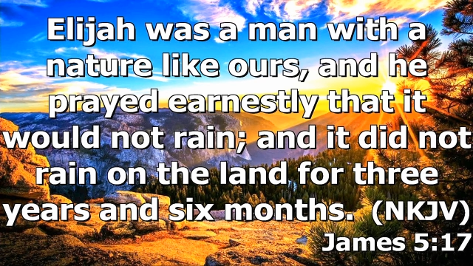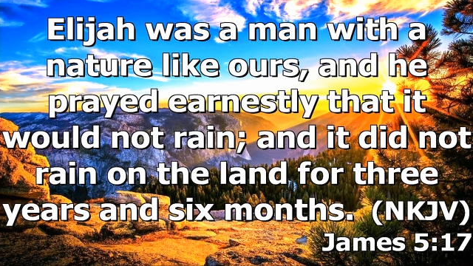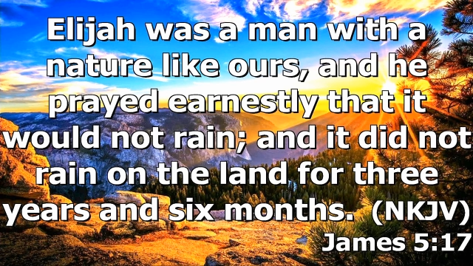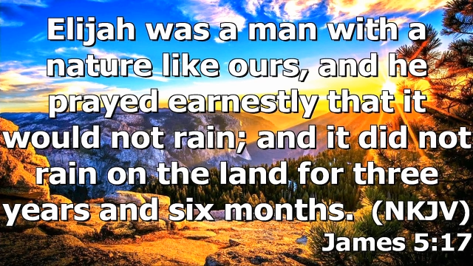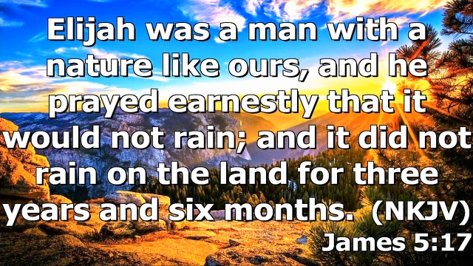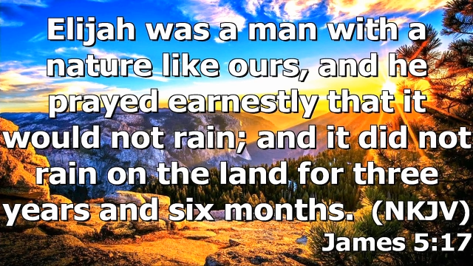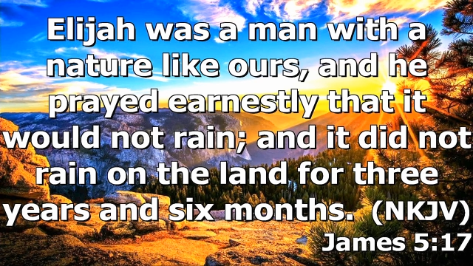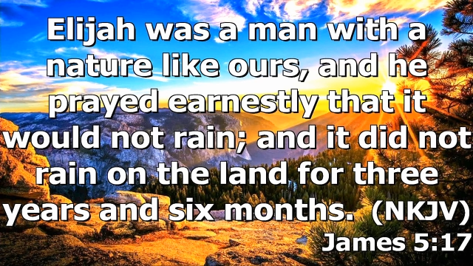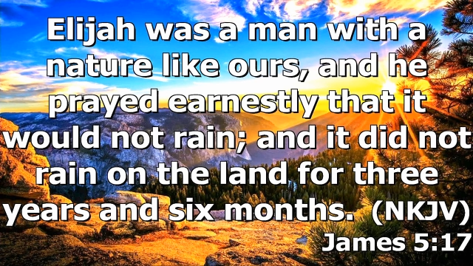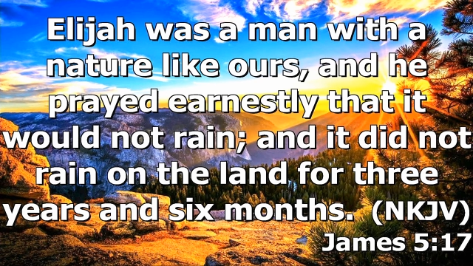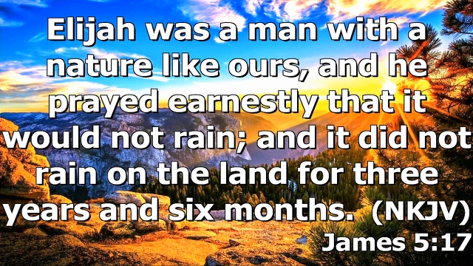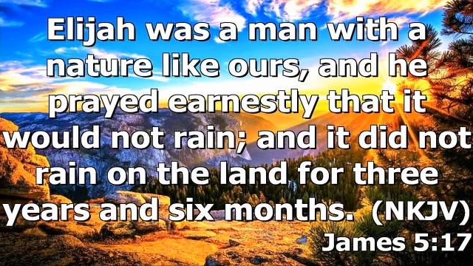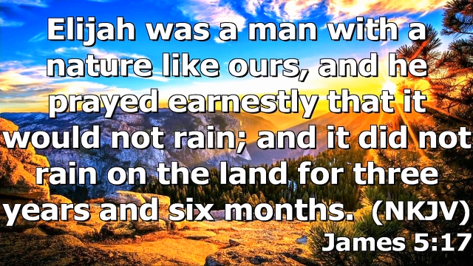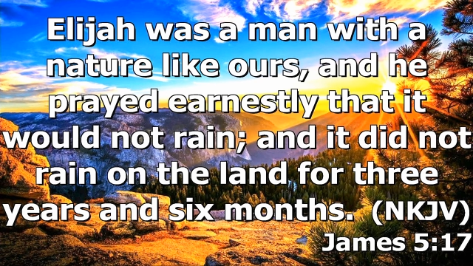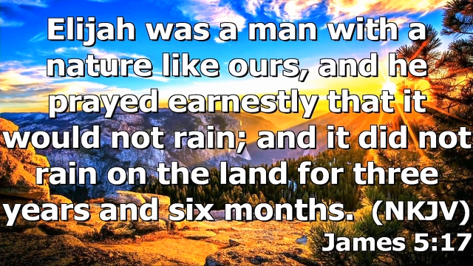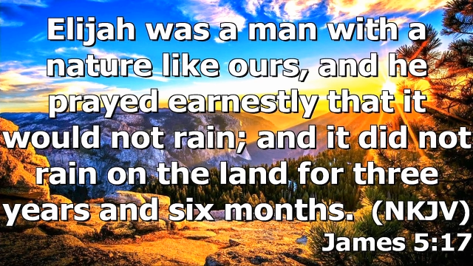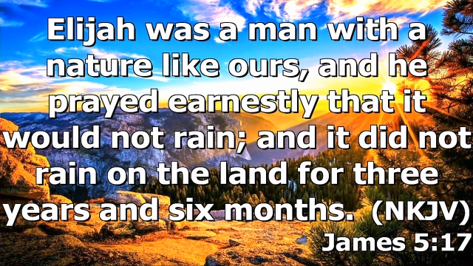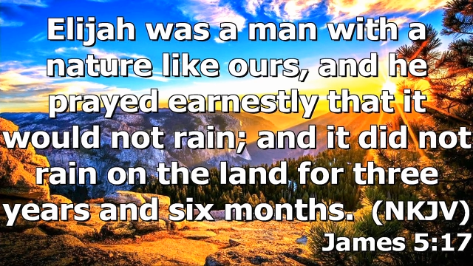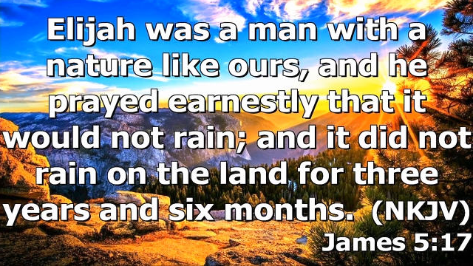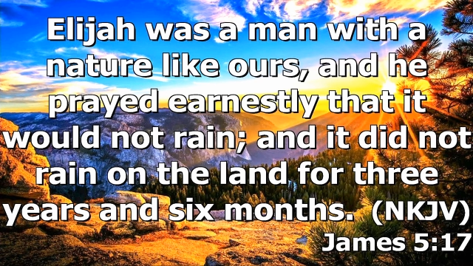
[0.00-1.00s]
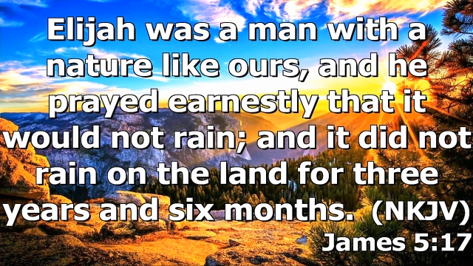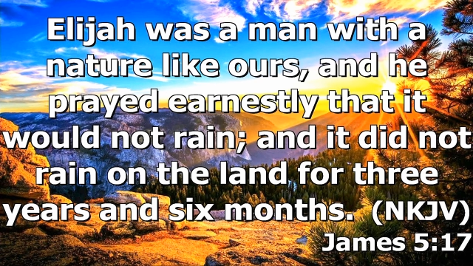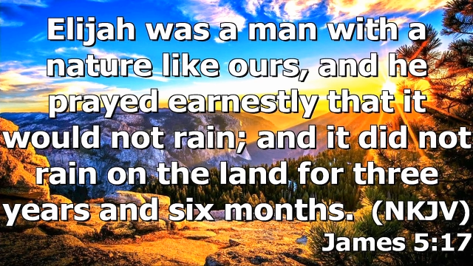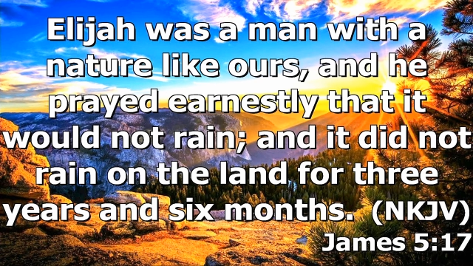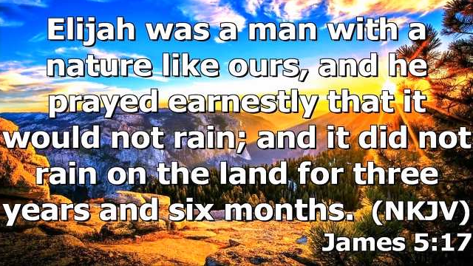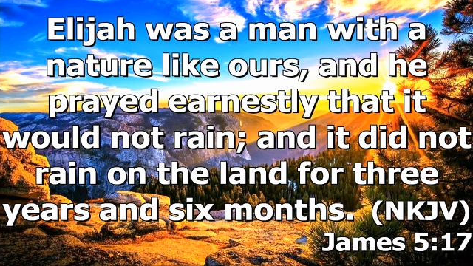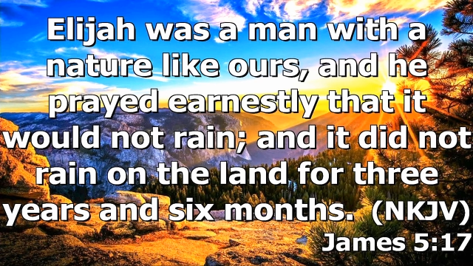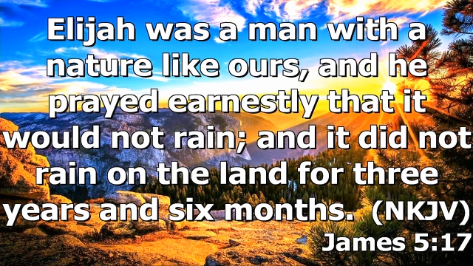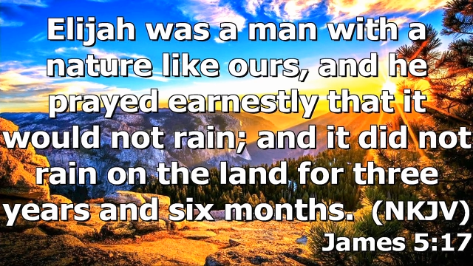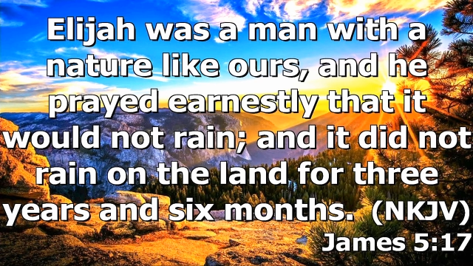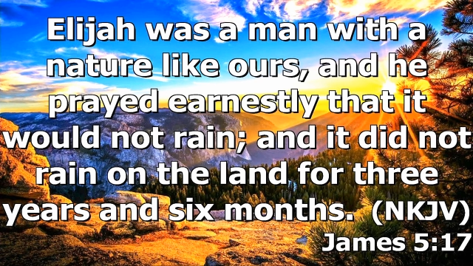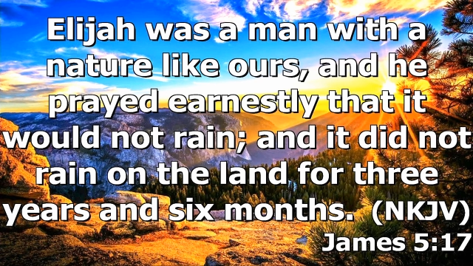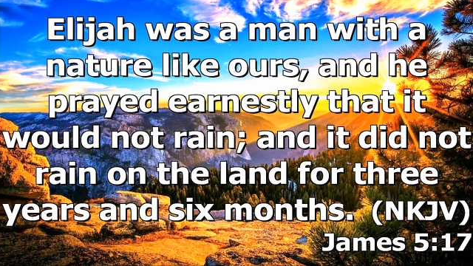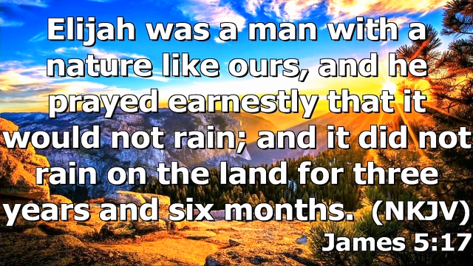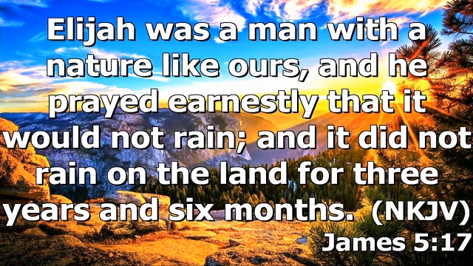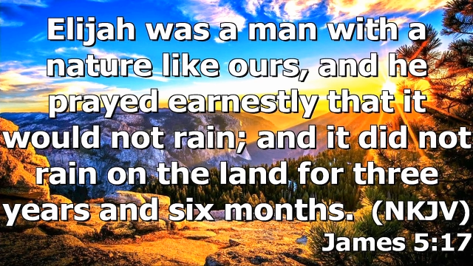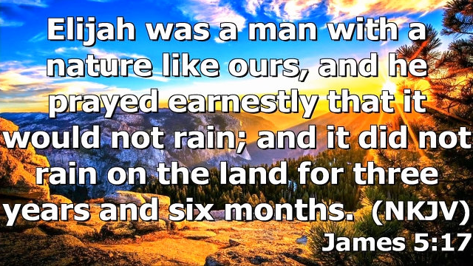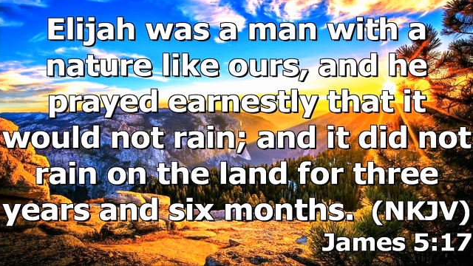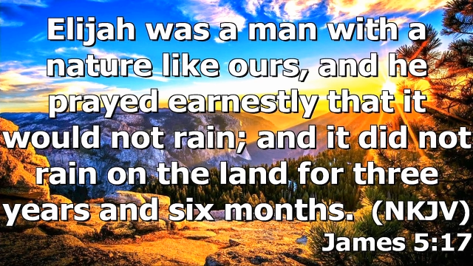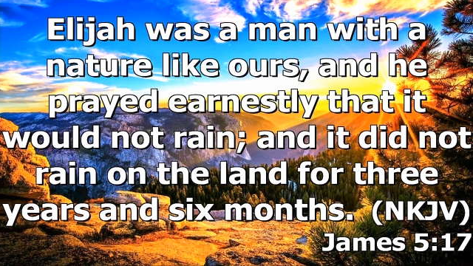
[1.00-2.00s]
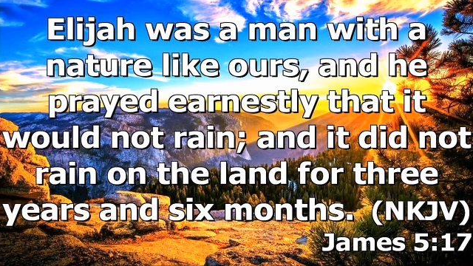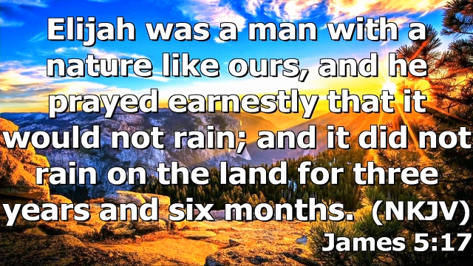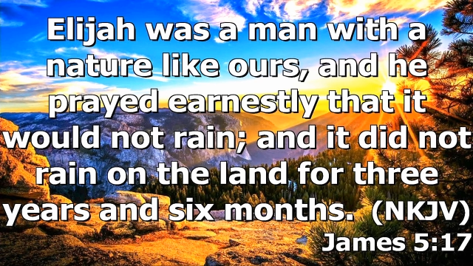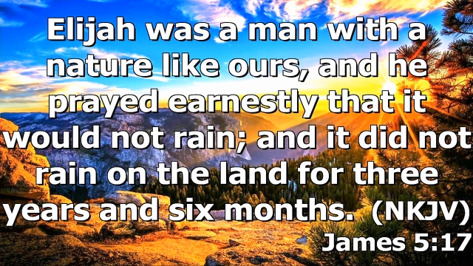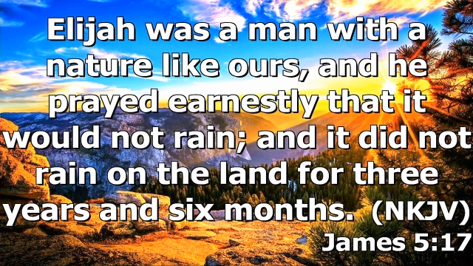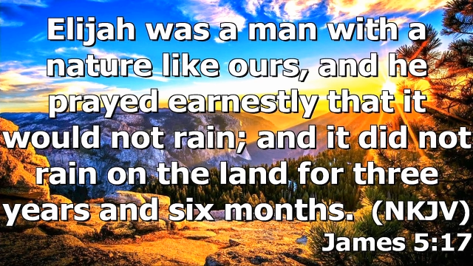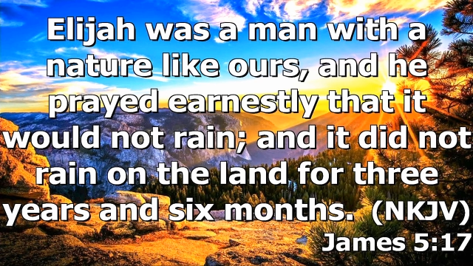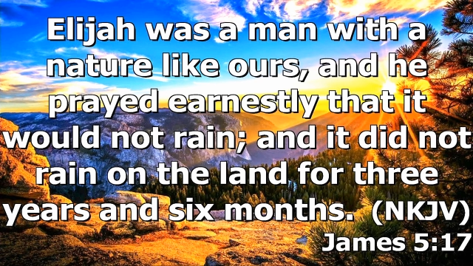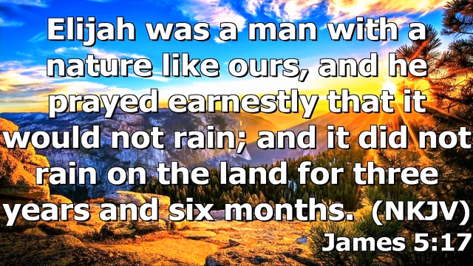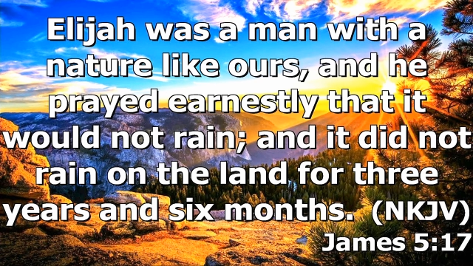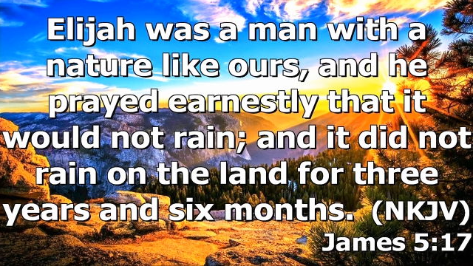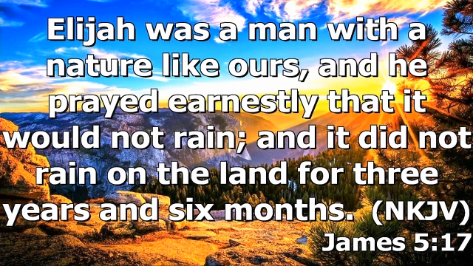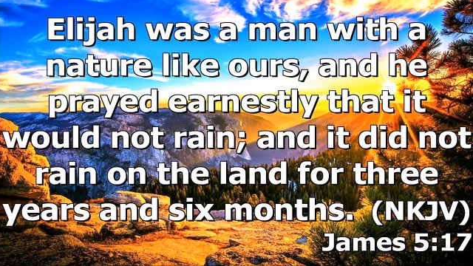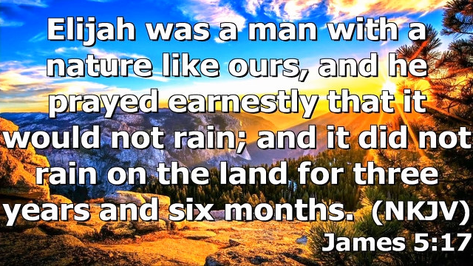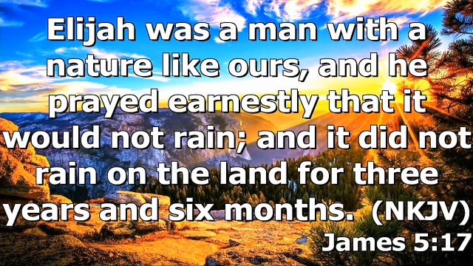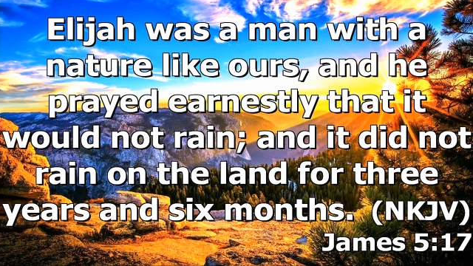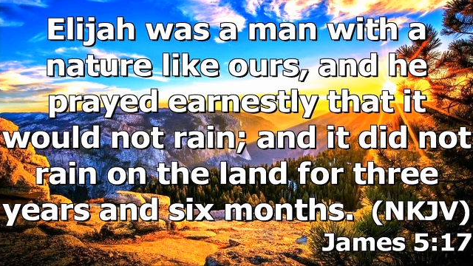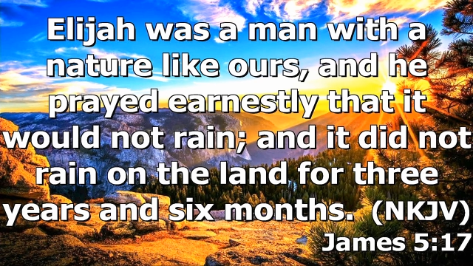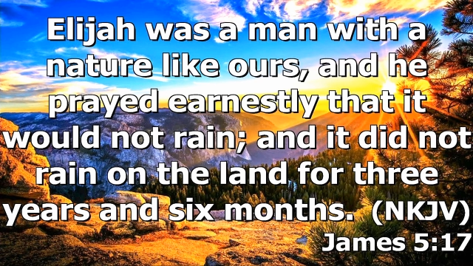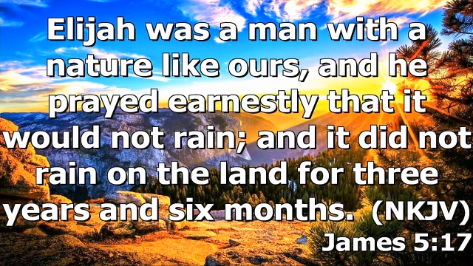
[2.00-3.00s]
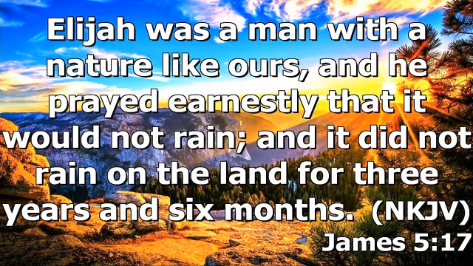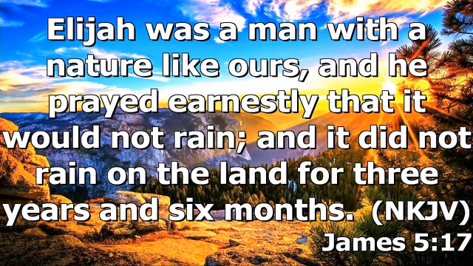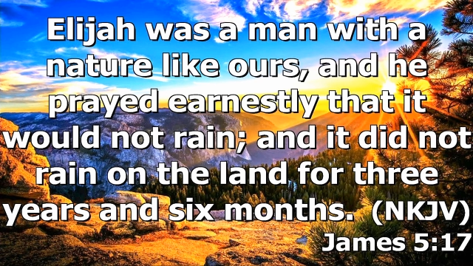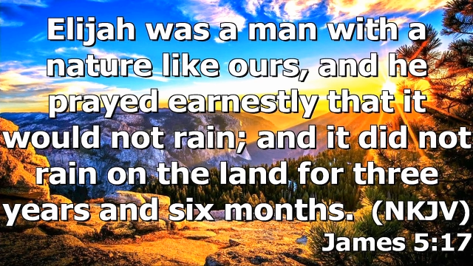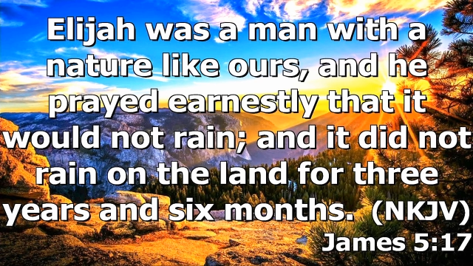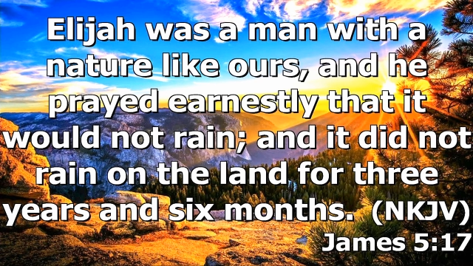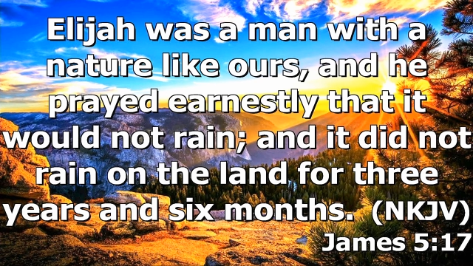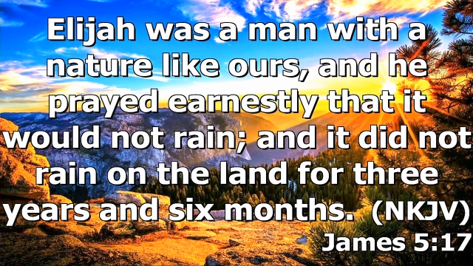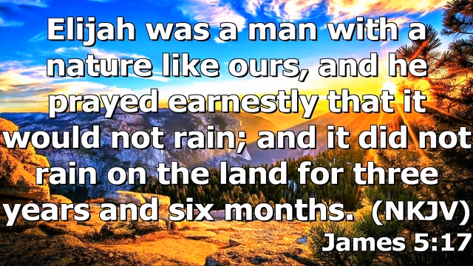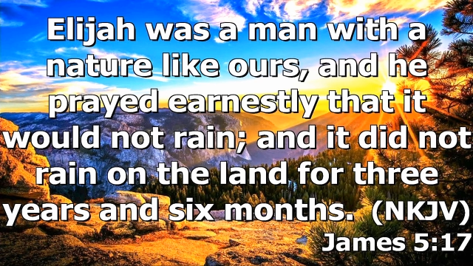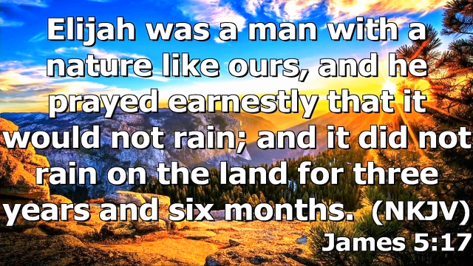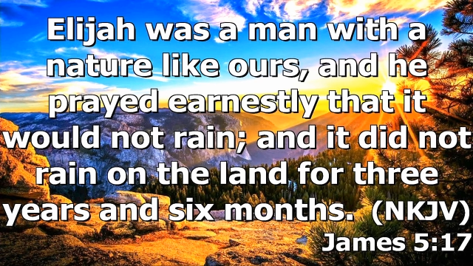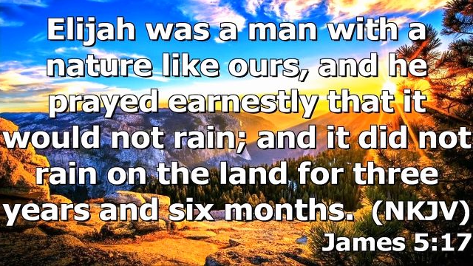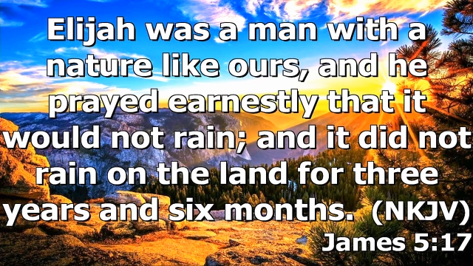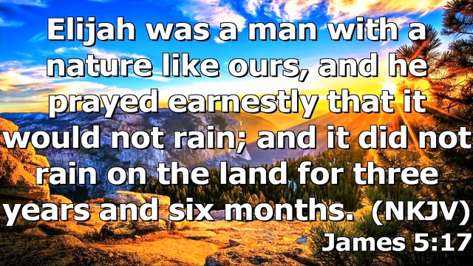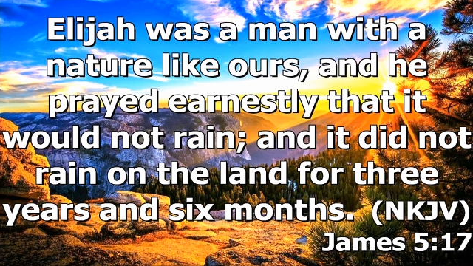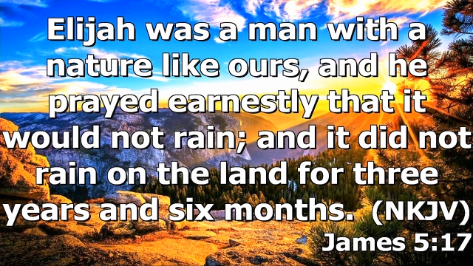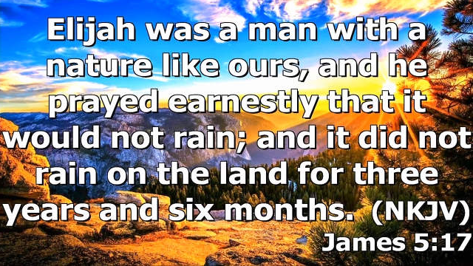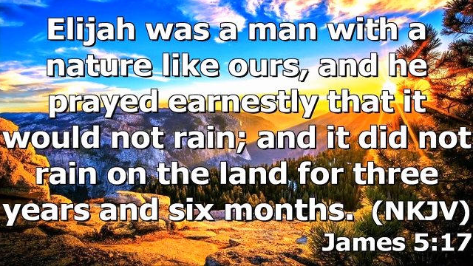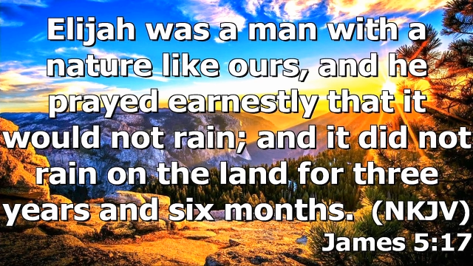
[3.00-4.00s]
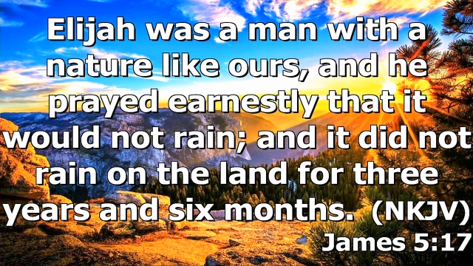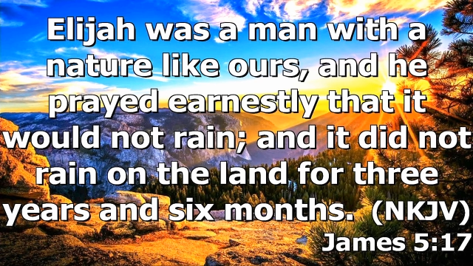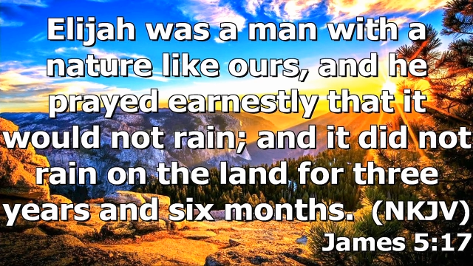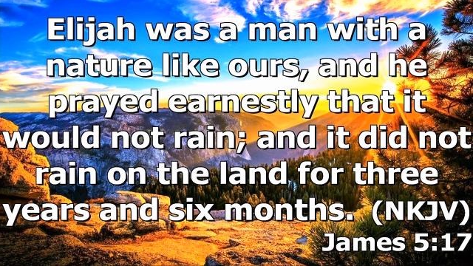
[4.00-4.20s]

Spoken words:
Nobody's mouth can be seen.